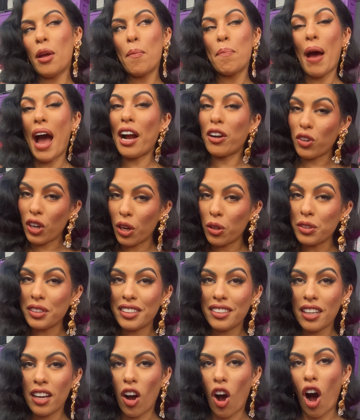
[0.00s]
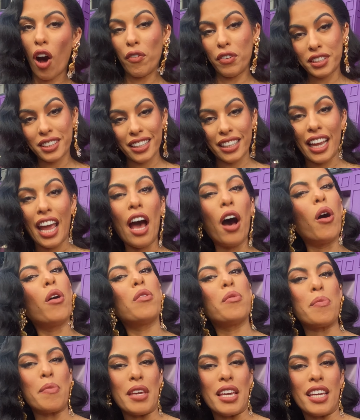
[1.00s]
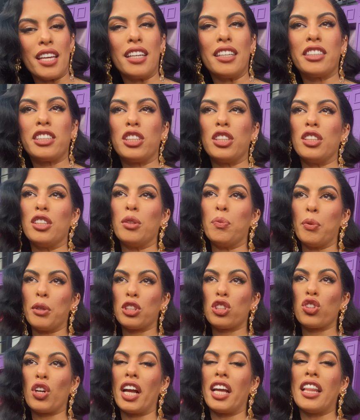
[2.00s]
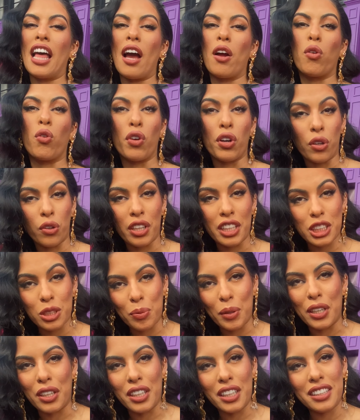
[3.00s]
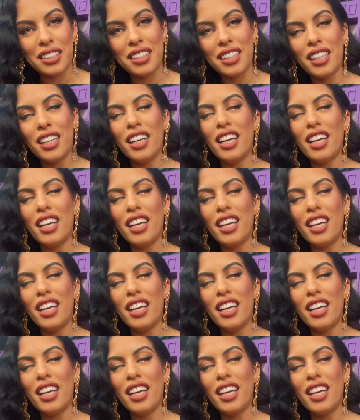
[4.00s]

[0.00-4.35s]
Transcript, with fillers: background obviously helped me to portray that real experience.